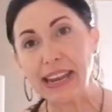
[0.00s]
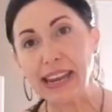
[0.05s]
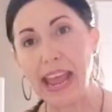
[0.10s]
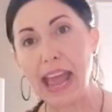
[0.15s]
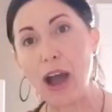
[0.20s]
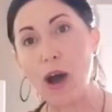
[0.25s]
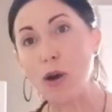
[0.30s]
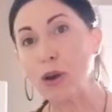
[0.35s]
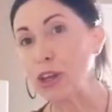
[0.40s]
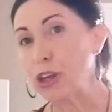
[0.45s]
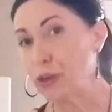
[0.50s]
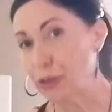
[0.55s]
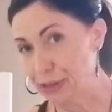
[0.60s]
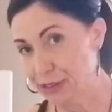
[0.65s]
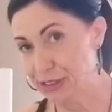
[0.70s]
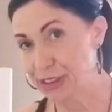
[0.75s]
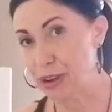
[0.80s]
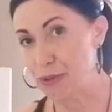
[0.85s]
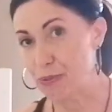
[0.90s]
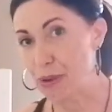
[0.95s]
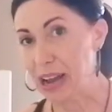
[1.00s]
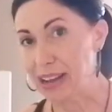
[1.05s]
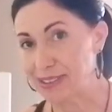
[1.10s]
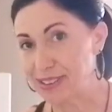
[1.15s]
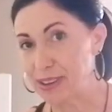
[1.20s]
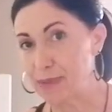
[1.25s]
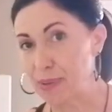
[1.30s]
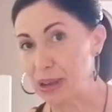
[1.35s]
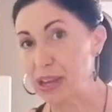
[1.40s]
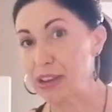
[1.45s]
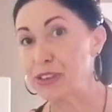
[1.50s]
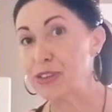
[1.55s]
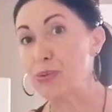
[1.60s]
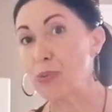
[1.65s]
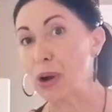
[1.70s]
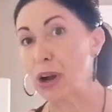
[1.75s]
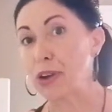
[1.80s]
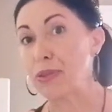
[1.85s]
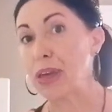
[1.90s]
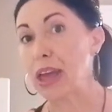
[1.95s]
Now, you'll see recipes
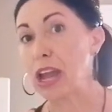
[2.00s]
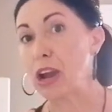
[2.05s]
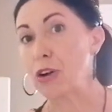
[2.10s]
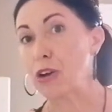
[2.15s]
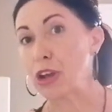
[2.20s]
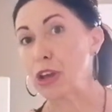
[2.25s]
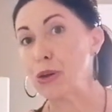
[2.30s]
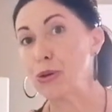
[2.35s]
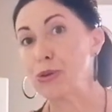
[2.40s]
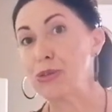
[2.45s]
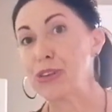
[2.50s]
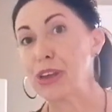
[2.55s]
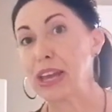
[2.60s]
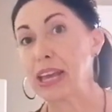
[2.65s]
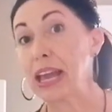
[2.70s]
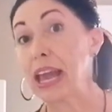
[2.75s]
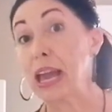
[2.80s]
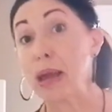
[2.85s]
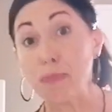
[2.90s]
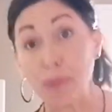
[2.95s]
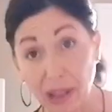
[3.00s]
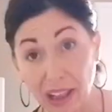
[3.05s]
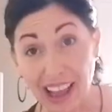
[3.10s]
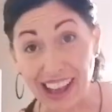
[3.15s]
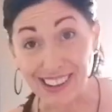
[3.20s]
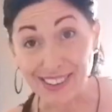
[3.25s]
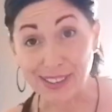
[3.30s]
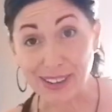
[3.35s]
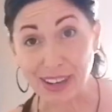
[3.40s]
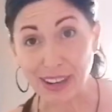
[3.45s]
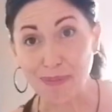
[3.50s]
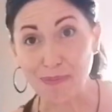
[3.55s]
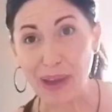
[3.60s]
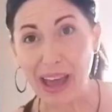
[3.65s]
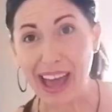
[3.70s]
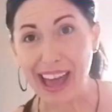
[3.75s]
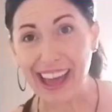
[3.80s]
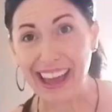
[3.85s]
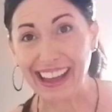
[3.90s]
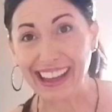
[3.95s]
where they are using a plastic
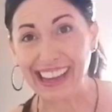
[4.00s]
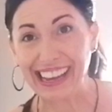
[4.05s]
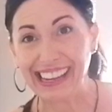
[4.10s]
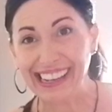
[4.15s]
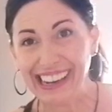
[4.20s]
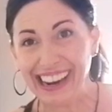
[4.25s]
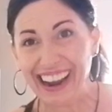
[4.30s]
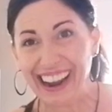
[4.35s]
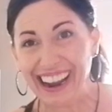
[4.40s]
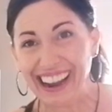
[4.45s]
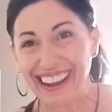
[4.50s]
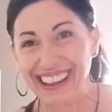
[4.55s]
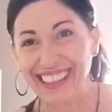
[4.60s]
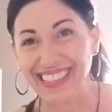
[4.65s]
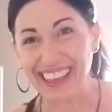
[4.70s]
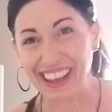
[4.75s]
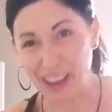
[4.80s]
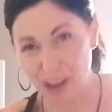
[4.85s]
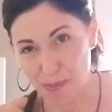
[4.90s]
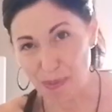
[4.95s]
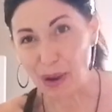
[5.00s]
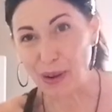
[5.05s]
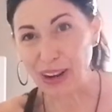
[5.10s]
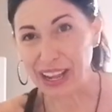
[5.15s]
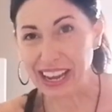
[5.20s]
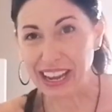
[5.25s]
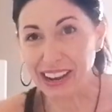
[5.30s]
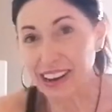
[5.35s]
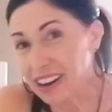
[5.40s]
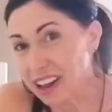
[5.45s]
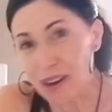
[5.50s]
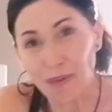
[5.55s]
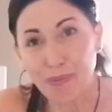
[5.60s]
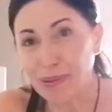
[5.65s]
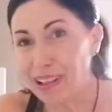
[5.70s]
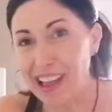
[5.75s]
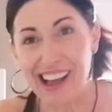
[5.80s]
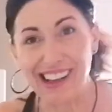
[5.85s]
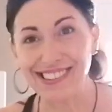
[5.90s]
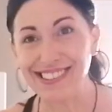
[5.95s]
bag. Think about heat and
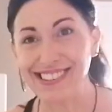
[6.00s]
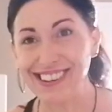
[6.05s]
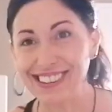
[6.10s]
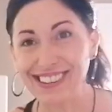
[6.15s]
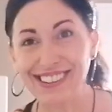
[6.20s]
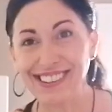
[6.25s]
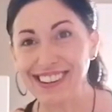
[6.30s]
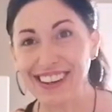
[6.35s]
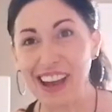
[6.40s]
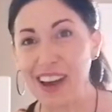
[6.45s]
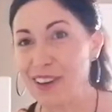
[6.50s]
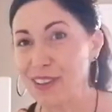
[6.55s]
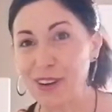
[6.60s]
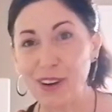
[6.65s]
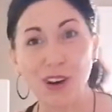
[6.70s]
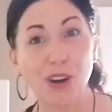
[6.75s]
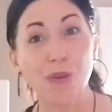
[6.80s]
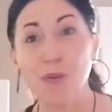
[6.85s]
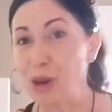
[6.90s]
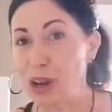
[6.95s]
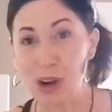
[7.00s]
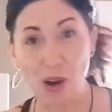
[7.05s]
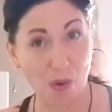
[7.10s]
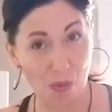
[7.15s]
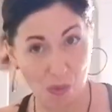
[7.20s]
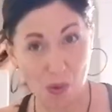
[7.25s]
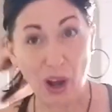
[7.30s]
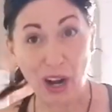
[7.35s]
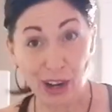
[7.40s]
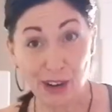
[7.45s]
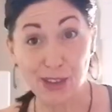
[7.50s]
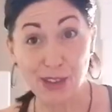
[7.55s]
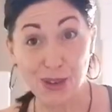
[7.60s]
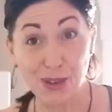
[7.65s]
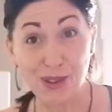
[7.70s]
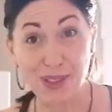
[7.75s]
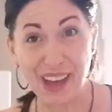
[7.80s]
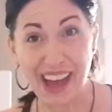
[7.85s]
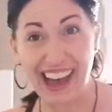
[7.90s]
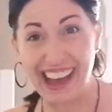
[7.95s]
plastic together. We don't want to
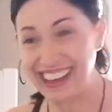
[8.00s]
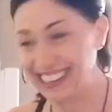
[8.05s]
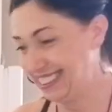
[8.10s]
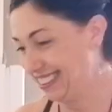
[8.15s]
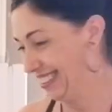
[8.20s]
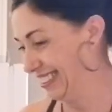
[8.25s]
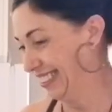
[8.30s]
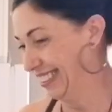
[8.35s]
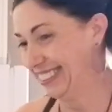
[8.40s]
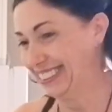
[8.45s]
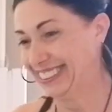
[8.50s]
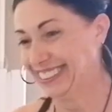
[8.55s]
do that.